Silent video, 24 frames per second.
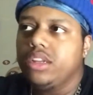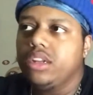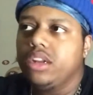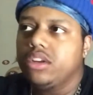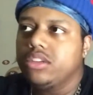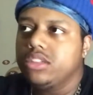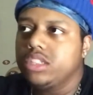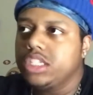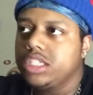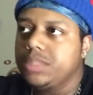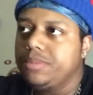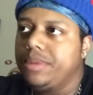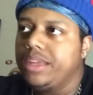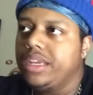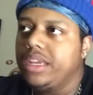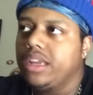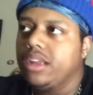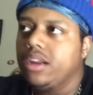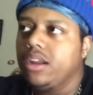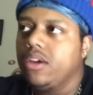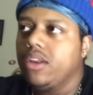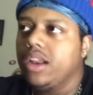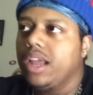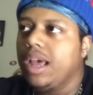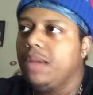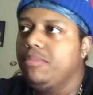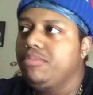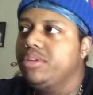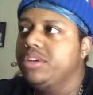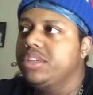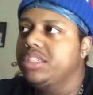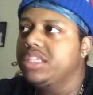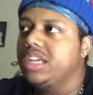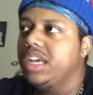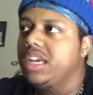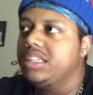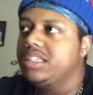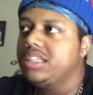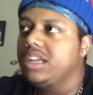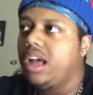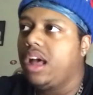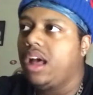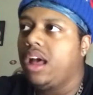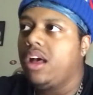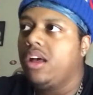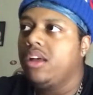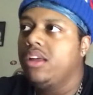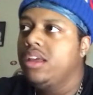you know, just speaking on that. I appreciate
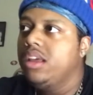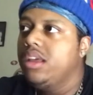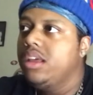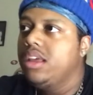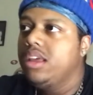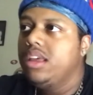y'all.